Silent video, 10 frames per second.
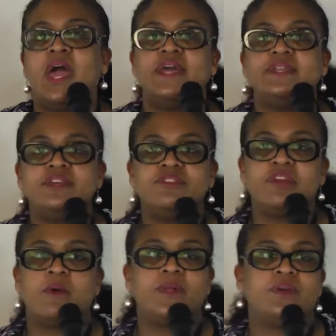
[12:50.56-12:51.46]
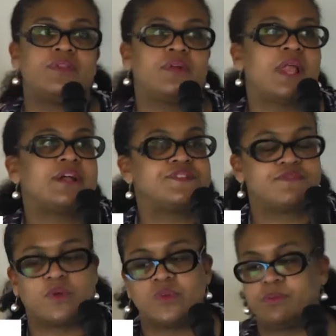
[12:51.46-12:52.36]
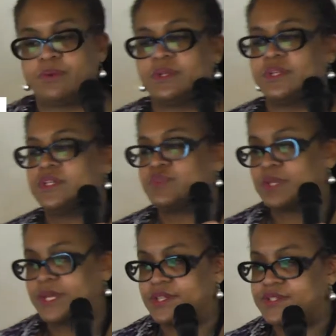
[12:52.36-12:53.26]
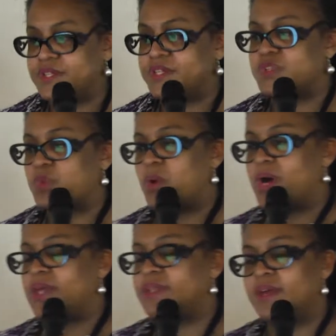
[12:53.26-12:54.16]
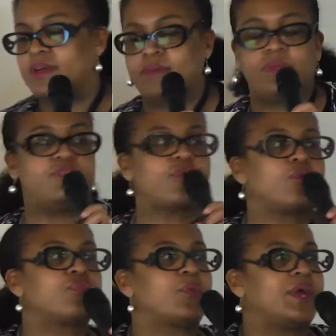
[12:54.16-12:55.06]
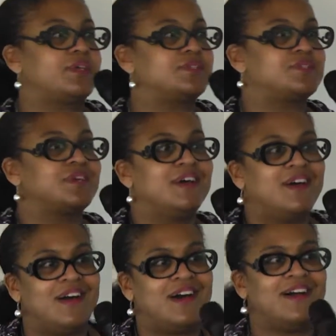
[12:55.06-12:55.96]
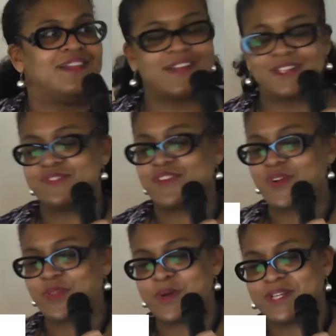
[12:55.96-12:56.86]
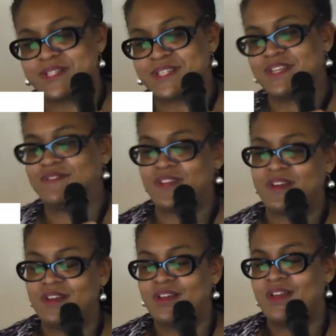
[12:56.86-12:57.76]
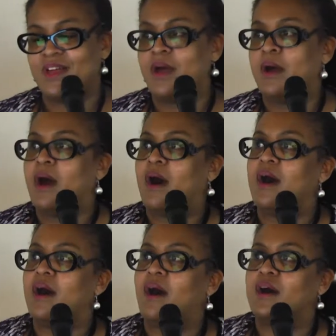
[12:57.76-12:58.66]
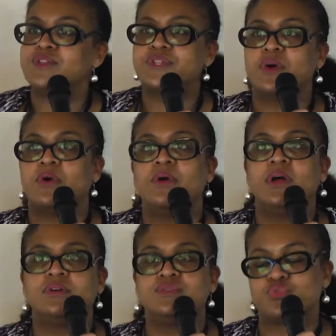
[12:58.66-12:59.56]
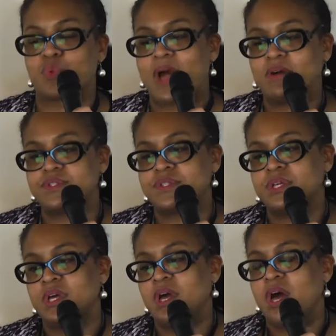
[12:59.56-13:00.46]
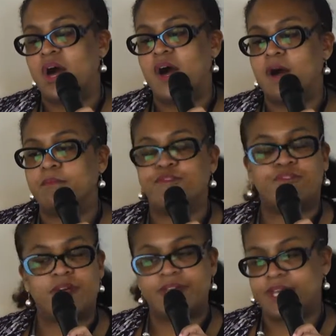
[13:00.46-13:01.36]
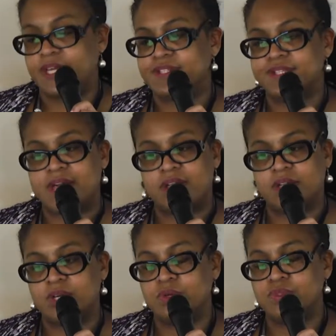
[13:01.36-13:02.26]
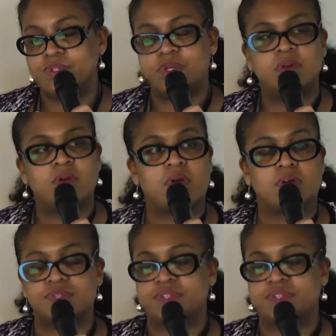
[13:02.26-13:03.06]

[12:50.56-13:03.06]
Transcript: In India, we know there are lots of vulnerabilities related to this. One is earthquakes. Lots of earthquakes in India. Also drought, flooding, and cyclones are also